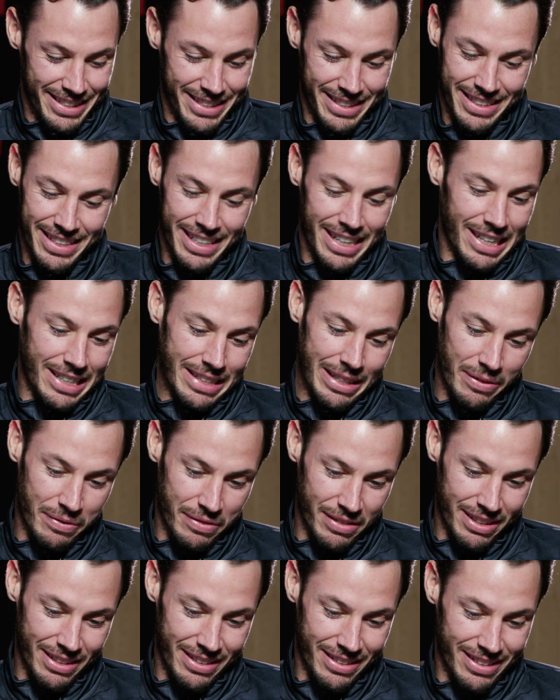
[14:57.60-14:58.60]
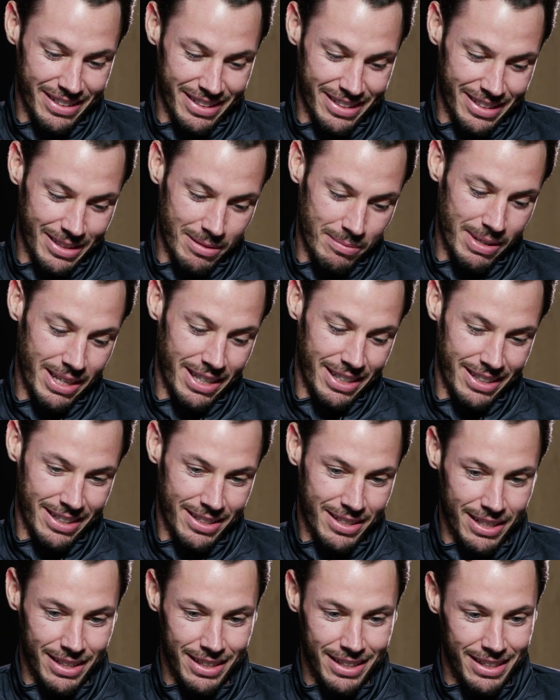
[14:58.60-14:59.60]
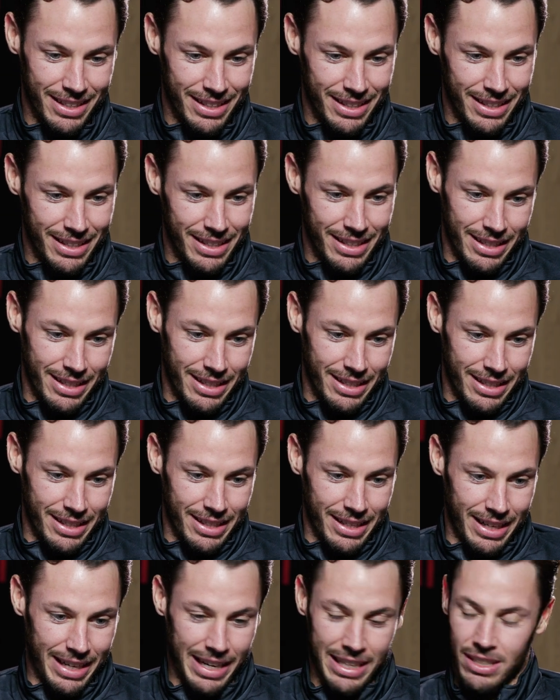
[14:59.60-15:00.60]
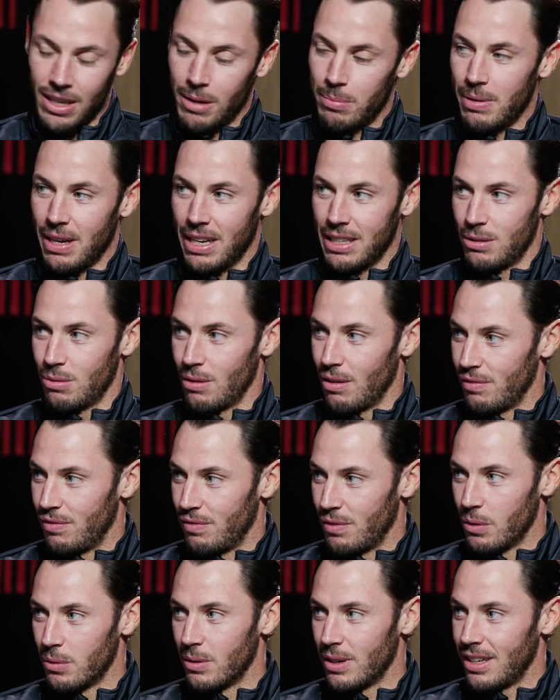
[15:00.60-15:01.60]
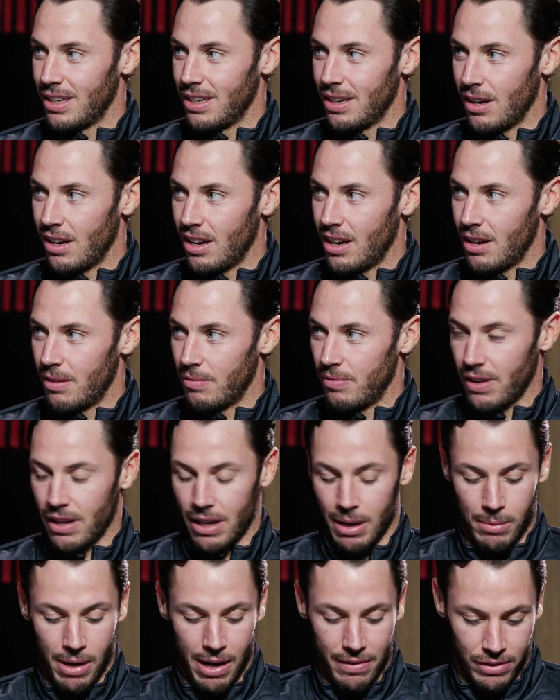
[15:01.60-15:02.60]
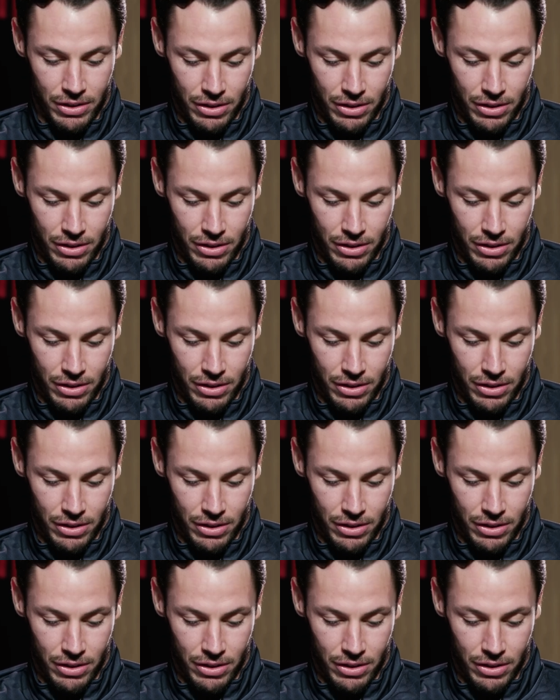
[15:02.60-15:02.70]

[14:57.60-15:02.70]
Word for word: No, definitely not. I mean, unless I play till I'm 40, I, I think I might have